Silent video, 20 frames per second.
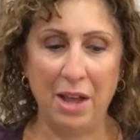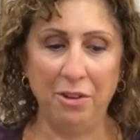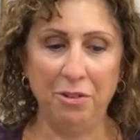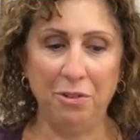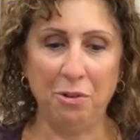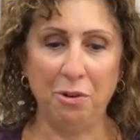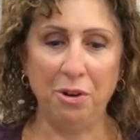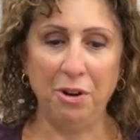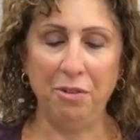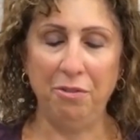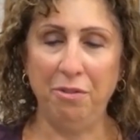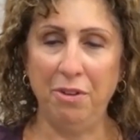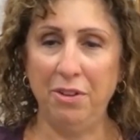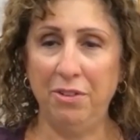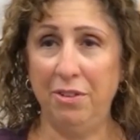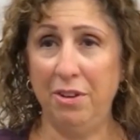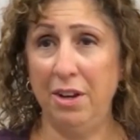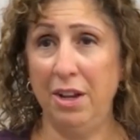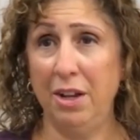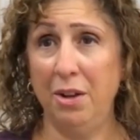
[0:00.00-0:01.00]
started
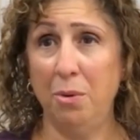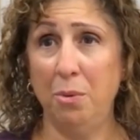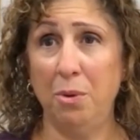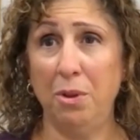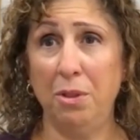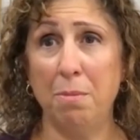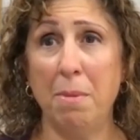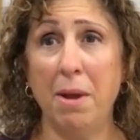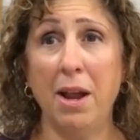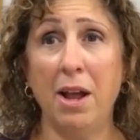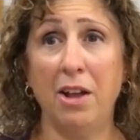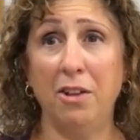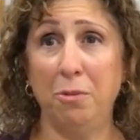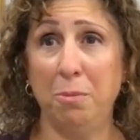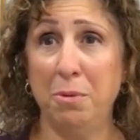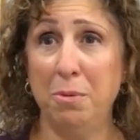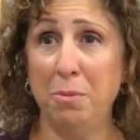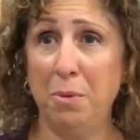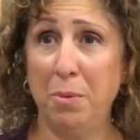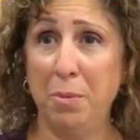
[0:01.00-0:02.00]
visiting with my
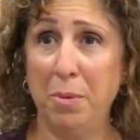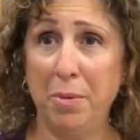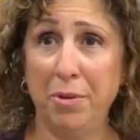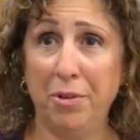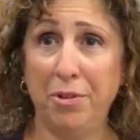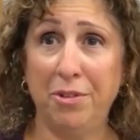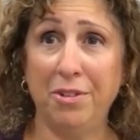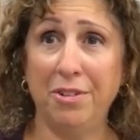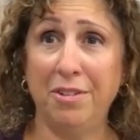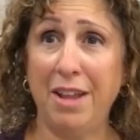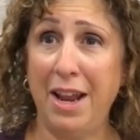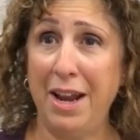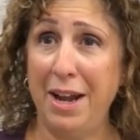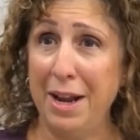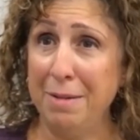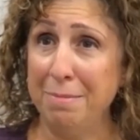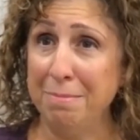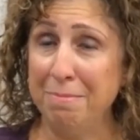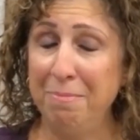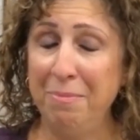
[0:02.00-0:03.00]
husband when we were still
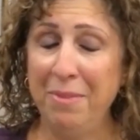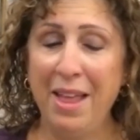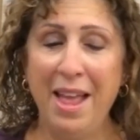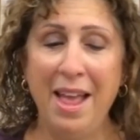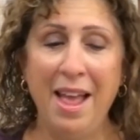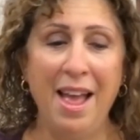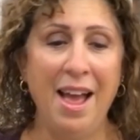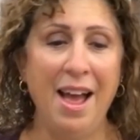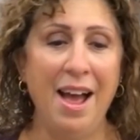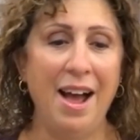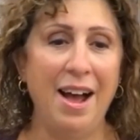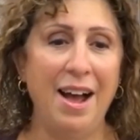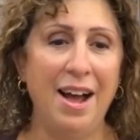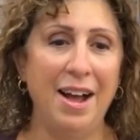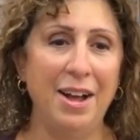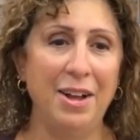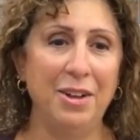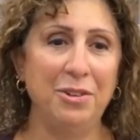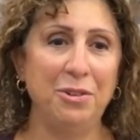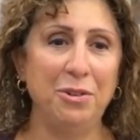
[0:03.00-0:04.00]
dating.
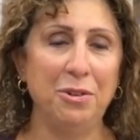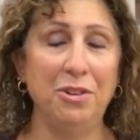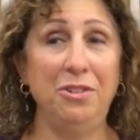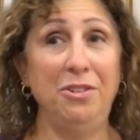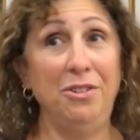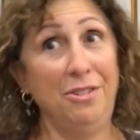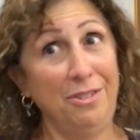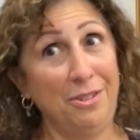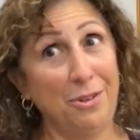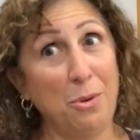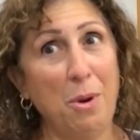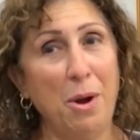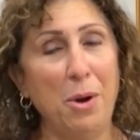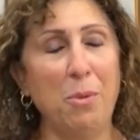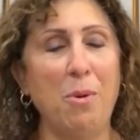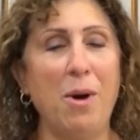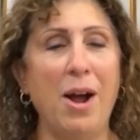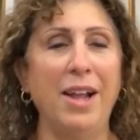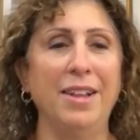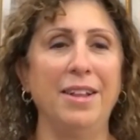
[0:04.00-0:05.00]
So this is quite a
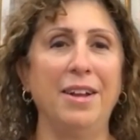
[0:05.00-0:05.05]
while